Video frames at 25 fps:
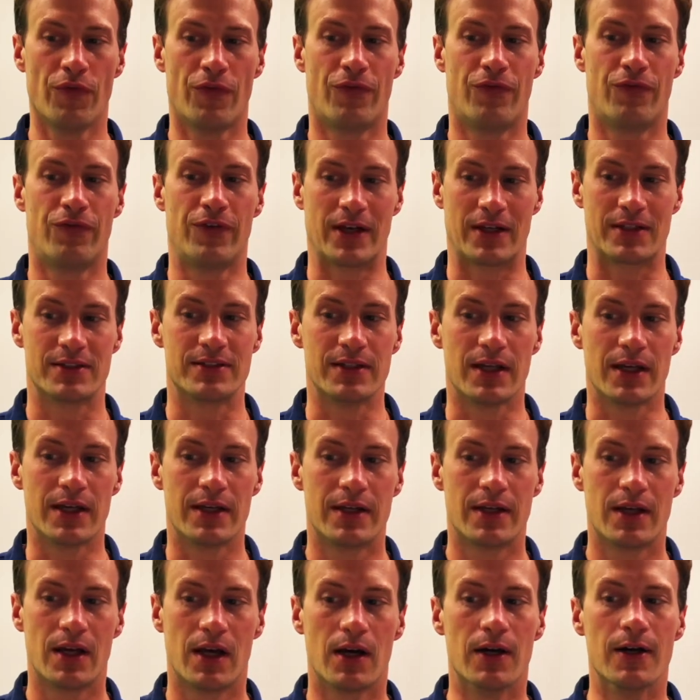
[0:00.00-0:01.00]
fix
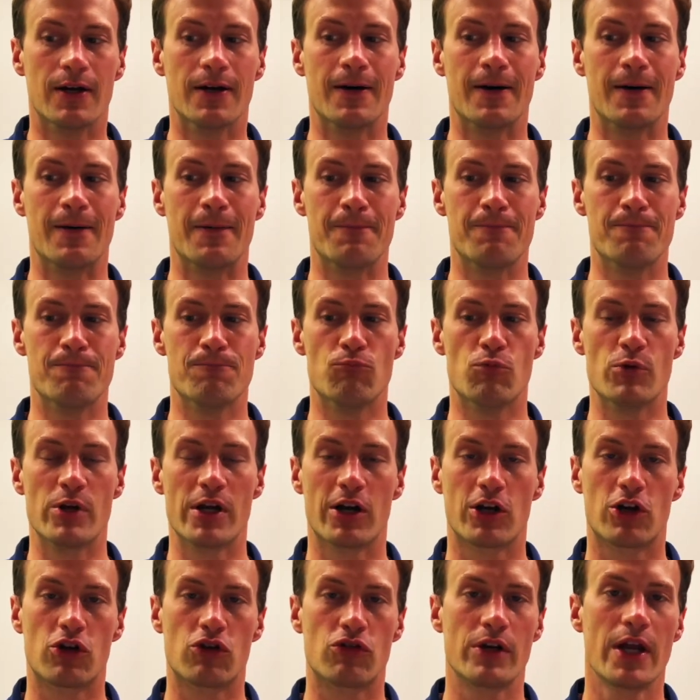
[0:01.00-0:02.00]
it, um, we
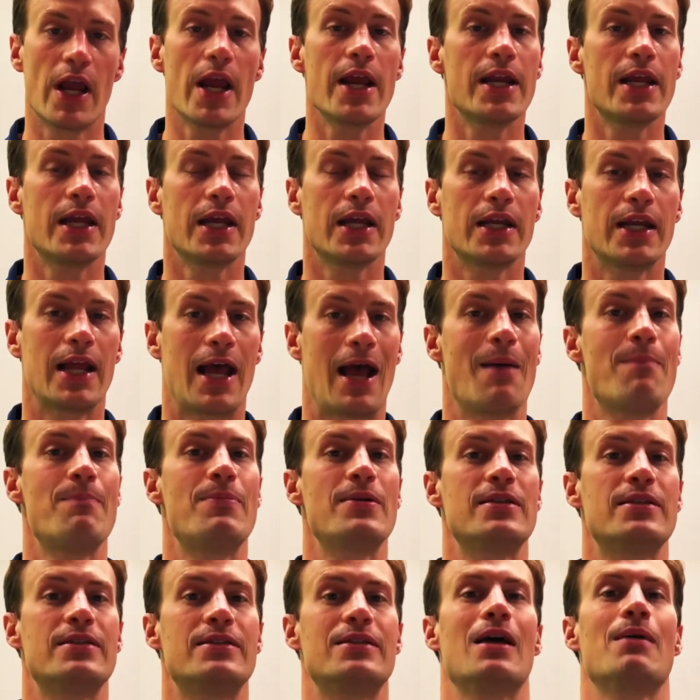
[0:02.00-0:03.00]
are creating an
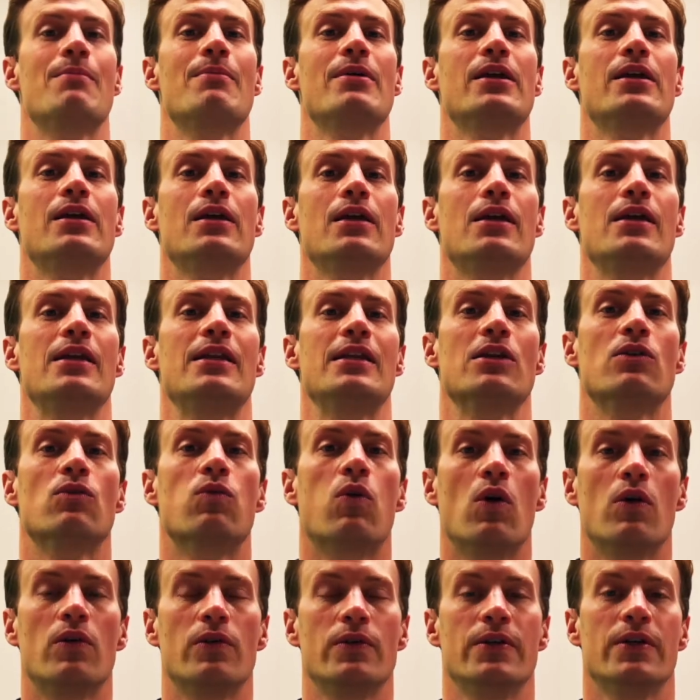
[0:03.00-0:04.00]
epistemic
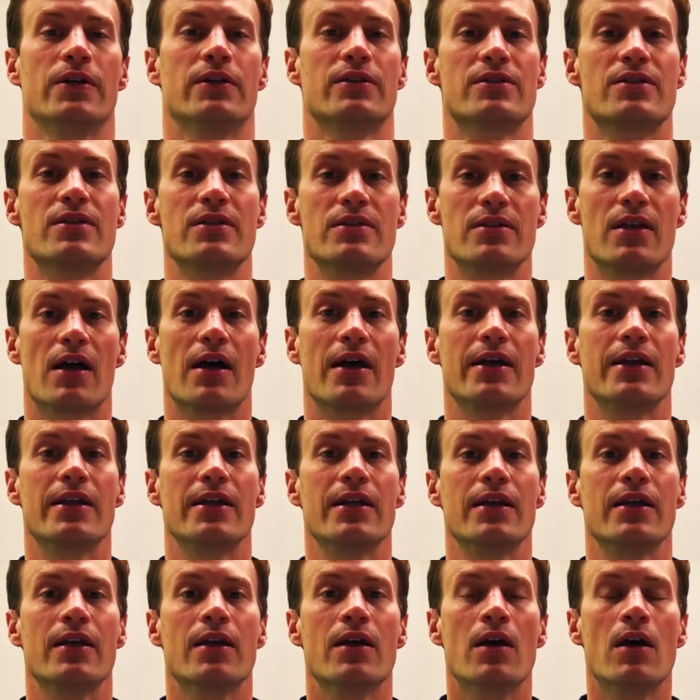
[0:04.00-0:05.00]
inequality in our
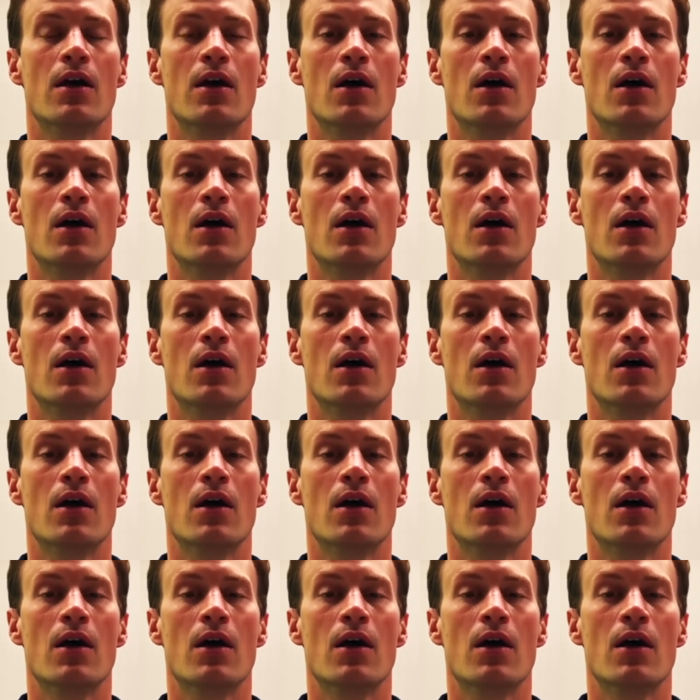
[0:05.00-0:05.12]
society